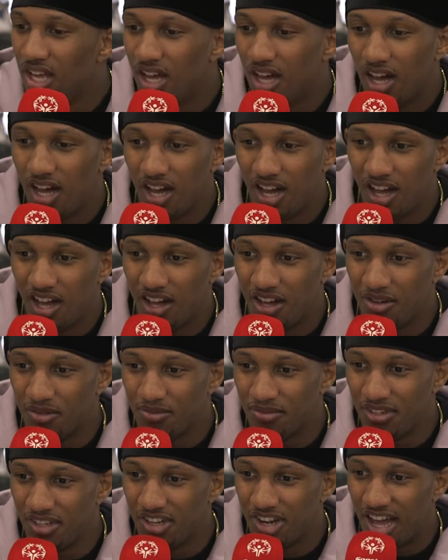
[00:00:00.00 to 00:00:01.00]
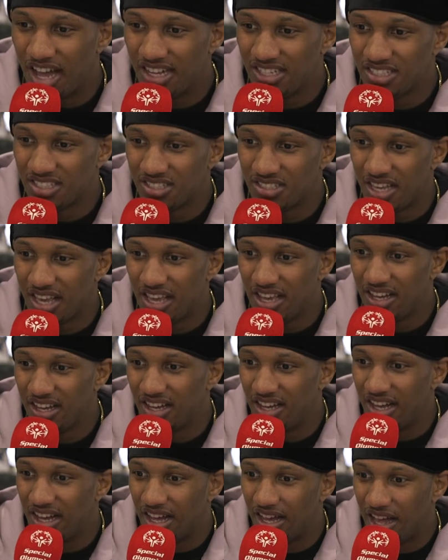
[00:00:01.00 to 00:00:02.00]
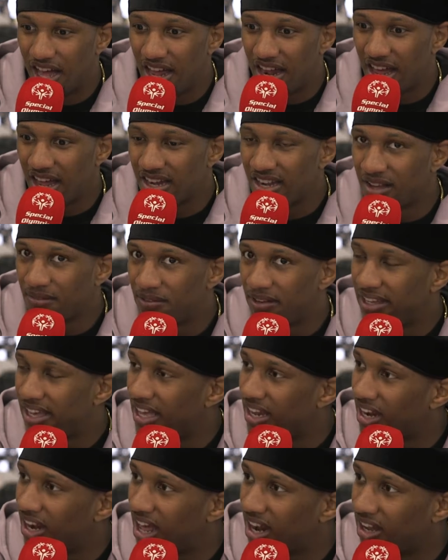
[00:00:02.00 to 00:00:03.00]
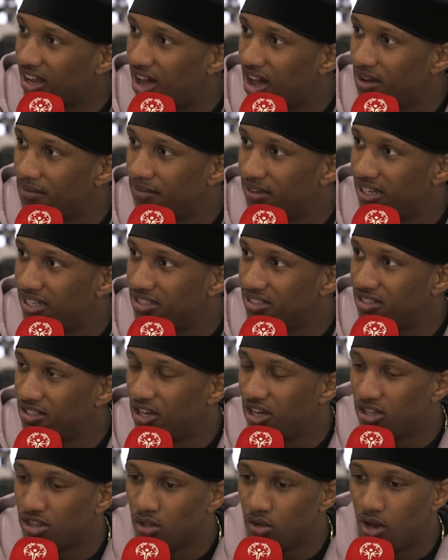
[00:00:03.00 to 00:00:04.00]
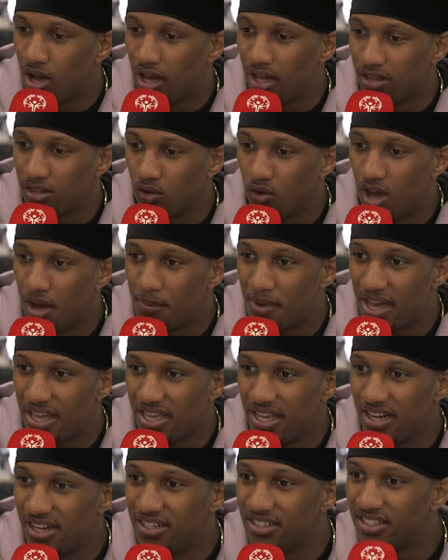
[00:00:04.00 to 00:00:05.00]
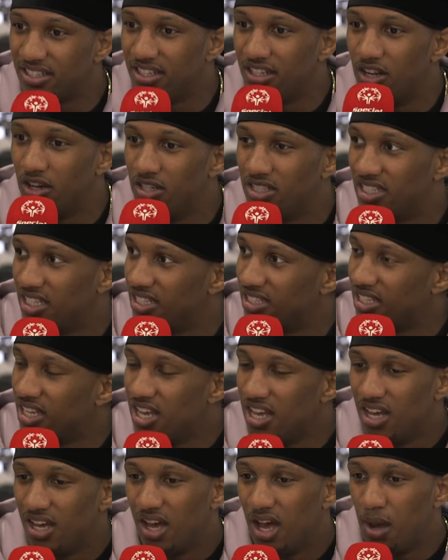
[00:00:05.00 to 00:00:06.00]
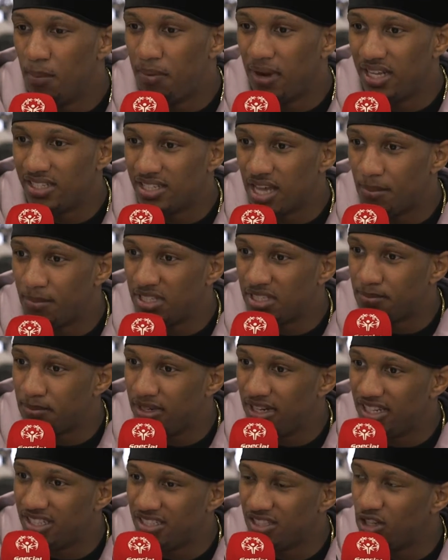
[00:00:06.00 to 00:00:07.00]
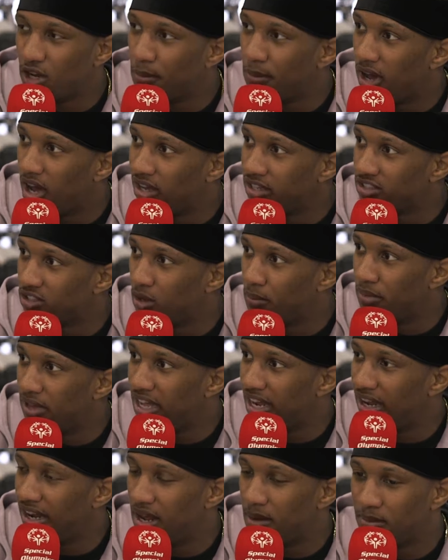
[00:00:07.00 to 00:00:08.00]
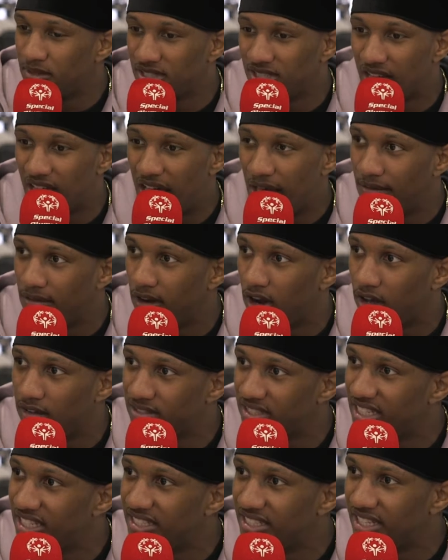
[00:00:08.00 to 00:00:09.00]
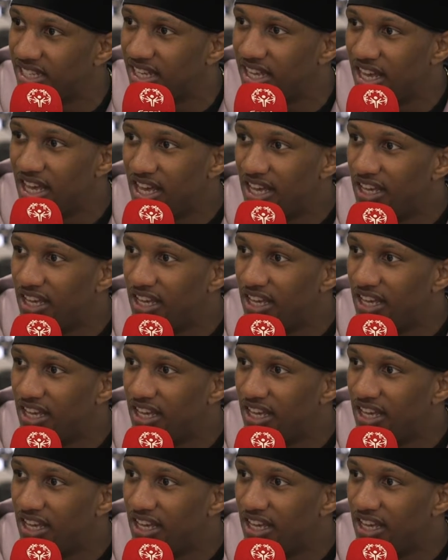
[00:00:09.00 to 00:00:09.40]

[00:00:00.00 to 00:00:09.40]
I'll just say I definitely gained a lot of confidence, you know, throughout my years, and, you know, just playtime experience, you know, but also being able to have an off season,